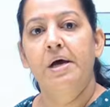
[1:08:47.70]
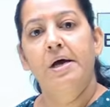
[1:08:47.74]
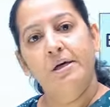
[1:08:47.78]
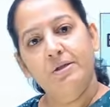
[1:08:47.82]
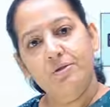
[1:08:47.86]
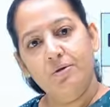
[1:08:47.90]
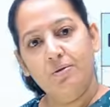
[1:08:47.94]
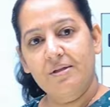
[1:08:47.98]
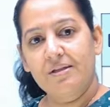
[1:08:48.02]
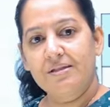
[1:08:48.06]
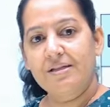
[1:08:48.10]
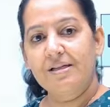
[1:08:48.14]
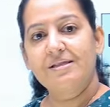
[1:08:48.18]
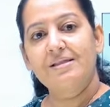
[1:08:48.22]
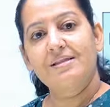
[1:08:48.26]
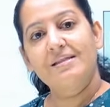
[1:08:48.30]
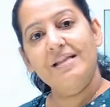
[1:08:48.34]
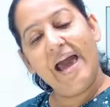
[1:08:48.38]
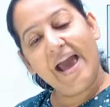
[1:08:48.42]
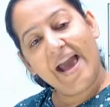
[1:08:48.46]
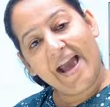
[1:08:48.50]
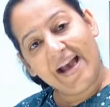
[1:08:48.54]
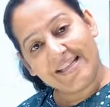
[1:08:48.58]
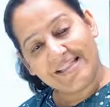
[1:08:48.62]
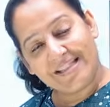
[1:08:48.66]
So this is
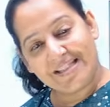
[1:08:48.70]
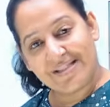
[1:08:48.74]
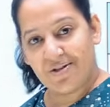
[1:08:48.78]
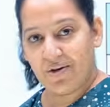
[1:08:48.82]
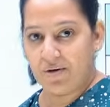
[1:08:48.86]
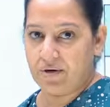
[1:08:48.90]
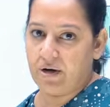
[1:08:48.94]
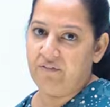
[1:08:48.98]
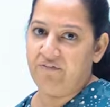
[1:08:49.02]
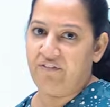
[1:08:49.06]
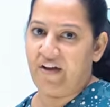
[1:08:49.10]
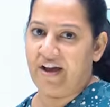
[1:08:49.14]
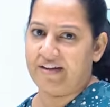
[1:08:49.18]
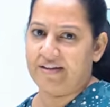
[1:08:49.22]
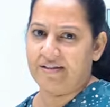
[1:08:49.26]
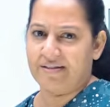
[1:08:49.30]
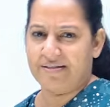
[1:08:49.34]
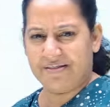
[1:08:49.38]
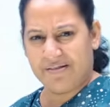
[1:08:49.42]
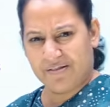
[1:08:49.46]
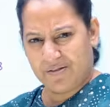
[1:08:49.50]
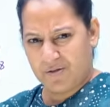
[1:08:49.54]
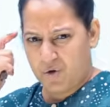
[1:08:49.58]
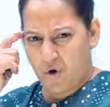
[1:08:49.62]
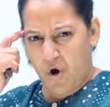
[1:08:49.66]
the external
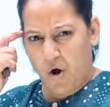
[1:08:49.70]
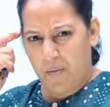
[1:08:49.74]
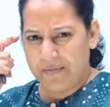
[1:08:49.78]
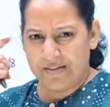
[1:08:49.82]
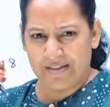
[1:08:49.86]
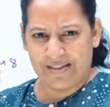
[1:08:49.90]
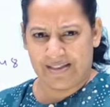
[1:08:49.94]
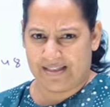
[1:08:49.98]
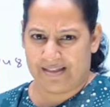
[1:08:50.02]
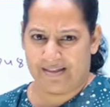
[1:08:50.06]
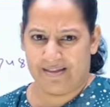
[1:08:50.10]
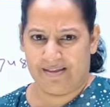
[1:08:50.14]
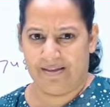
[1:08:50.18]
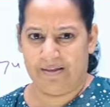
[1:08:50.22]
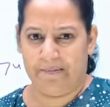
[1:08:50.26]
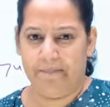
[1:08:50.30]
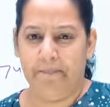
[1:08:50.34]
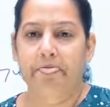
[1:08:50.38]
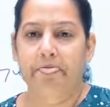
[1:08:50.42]
factors, common sense.